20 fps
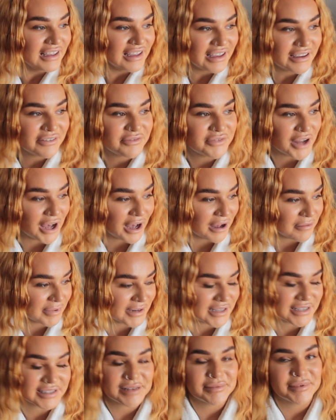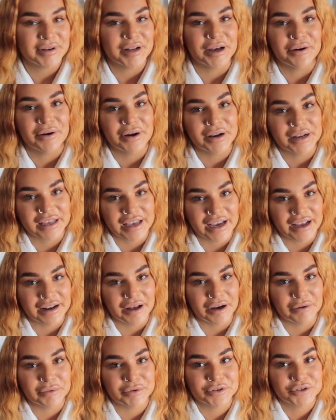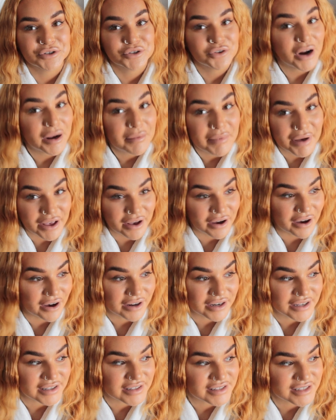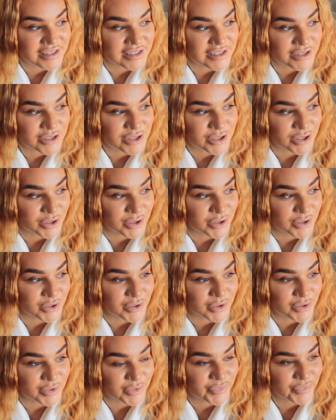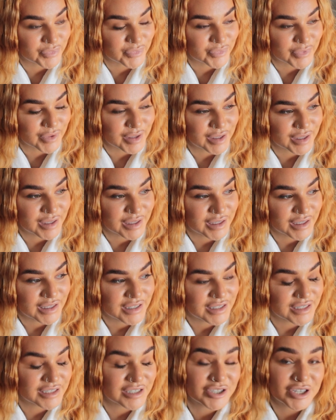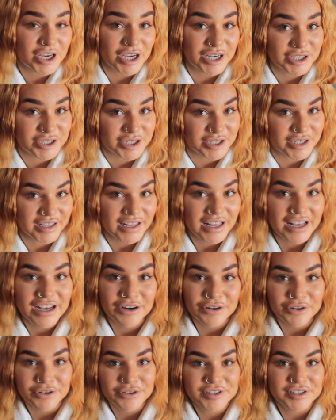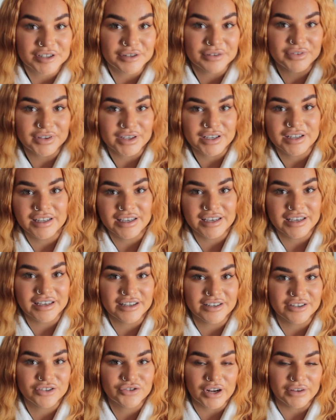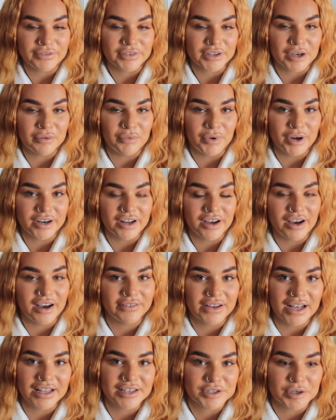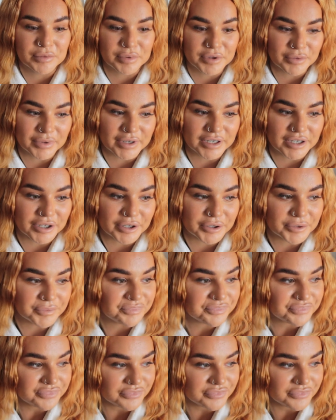If not, please let me know, and again, I will try my hardest to change it. Also, if you can hear traffic and whatnot, I've had to open the window.